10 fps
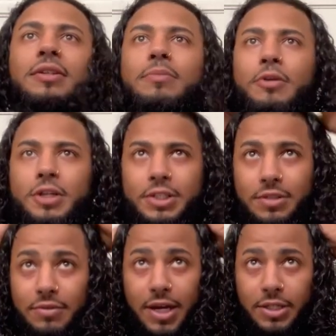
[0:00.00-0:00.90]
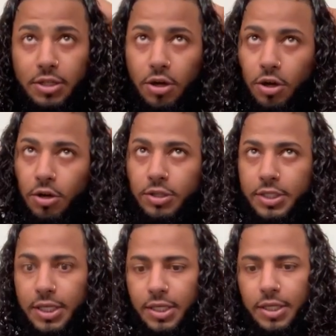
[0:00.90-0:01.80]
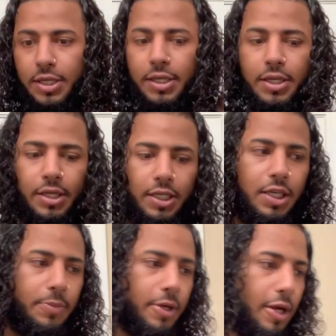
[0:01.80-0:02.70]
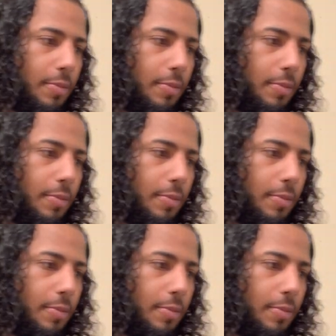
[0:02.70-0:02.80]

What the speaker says: Moisturizer all day. Keep your hair